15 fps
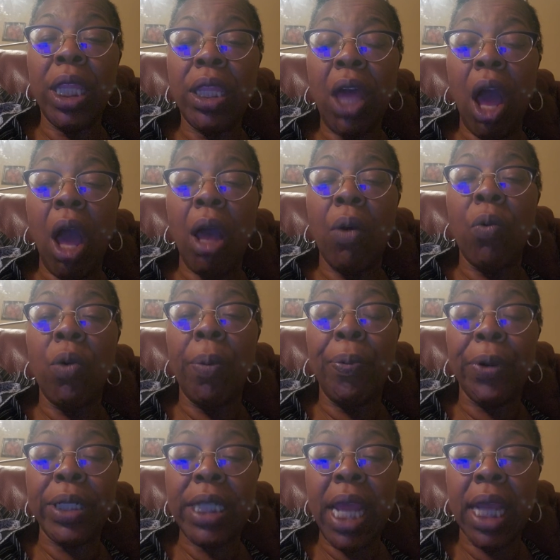thought would
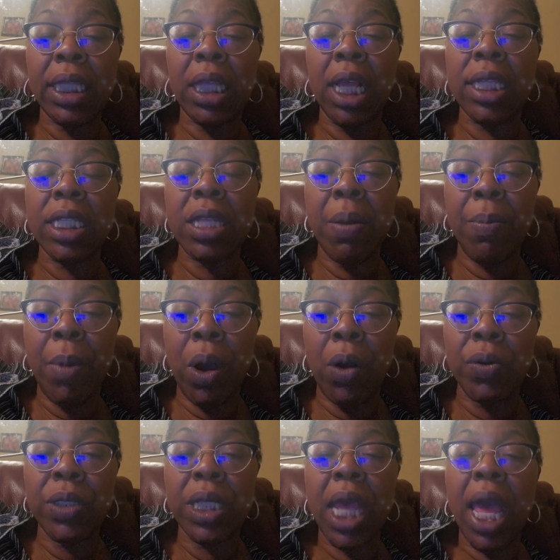protect us the
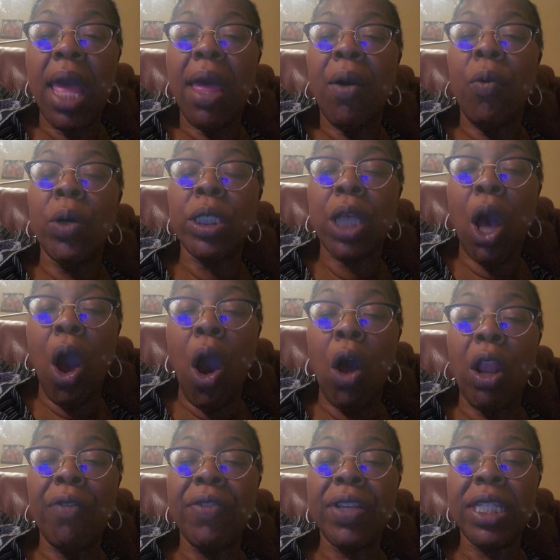most was
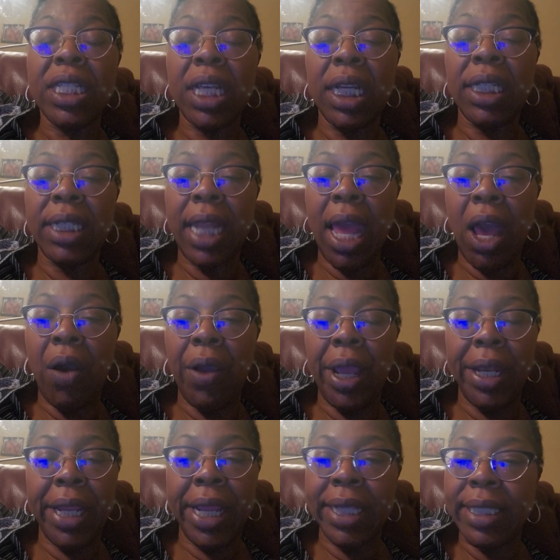all of a sudden now
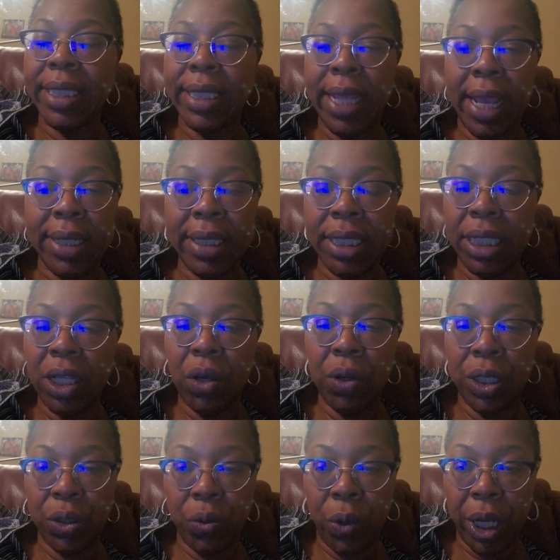at a standstill
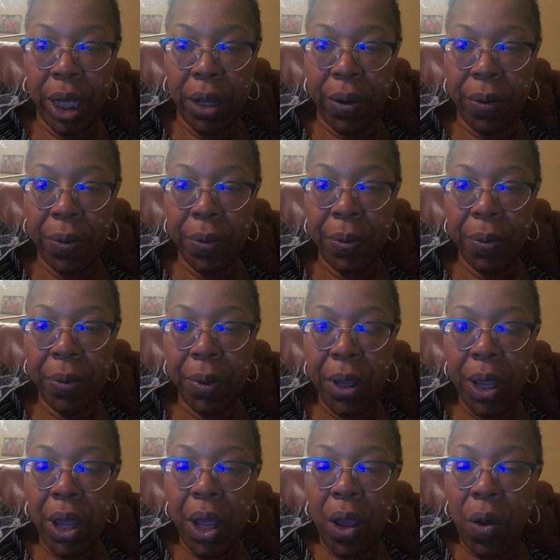as well.
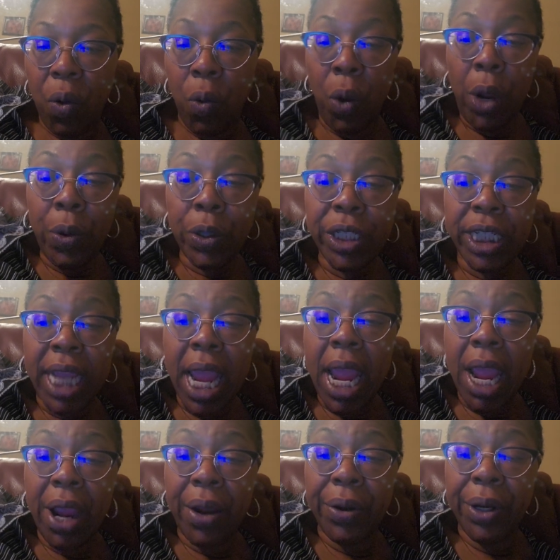We were
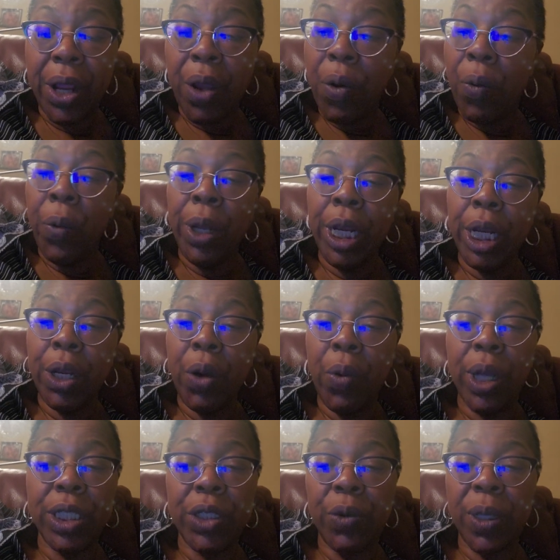scared. We didn't know
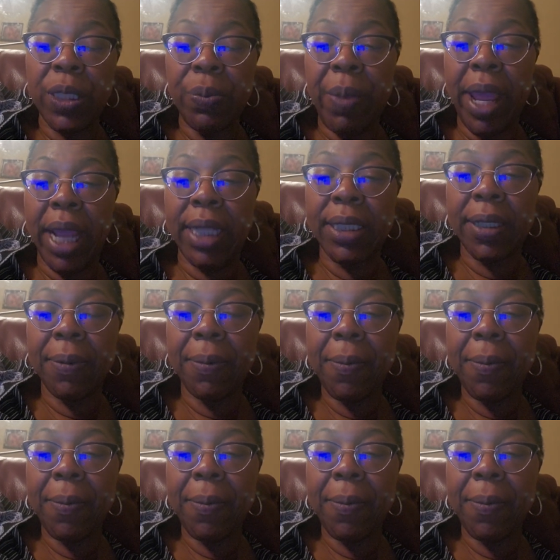what to expect.